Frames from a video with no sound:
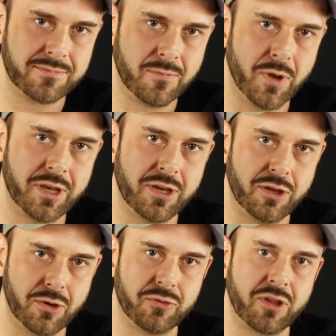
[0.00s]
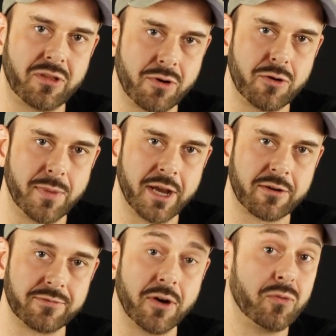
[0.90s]
when using the Rode
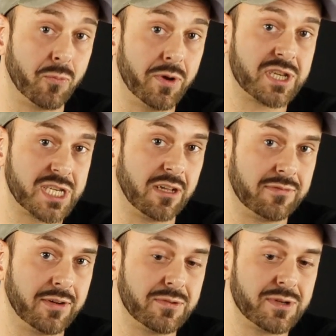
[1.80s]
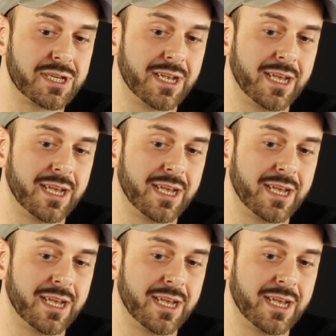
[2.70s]
microphone with cell phones,